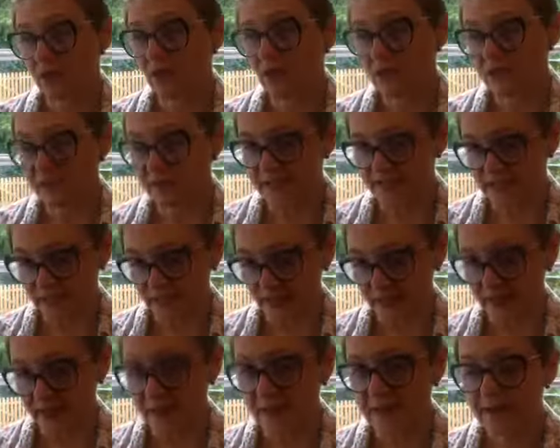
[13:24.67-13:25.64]
will
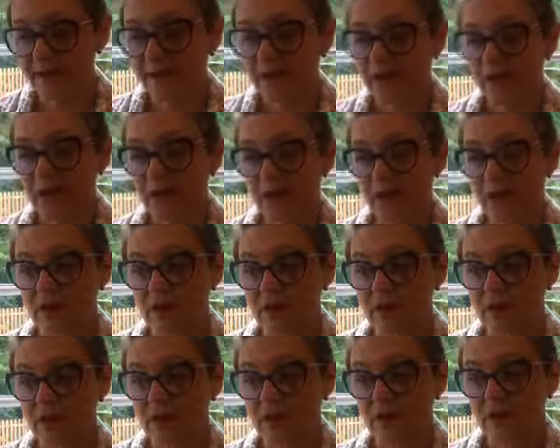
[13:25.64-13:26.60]
say.
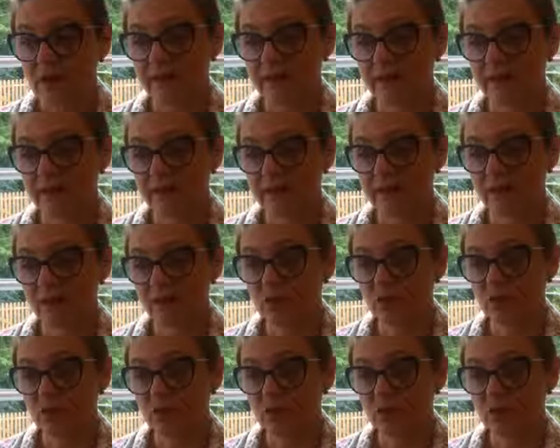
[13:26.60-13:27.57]
And that
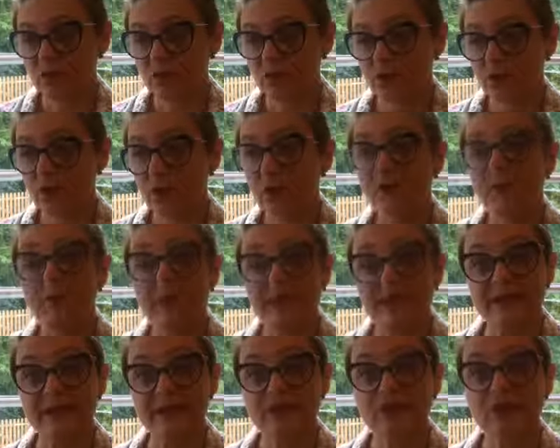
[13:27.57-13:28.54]
you will do your
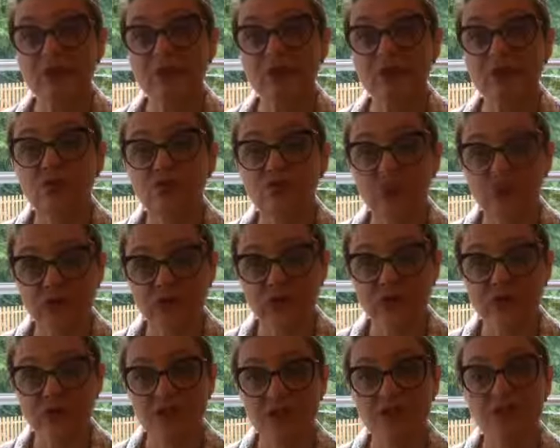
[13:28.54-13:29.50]
best not to judge,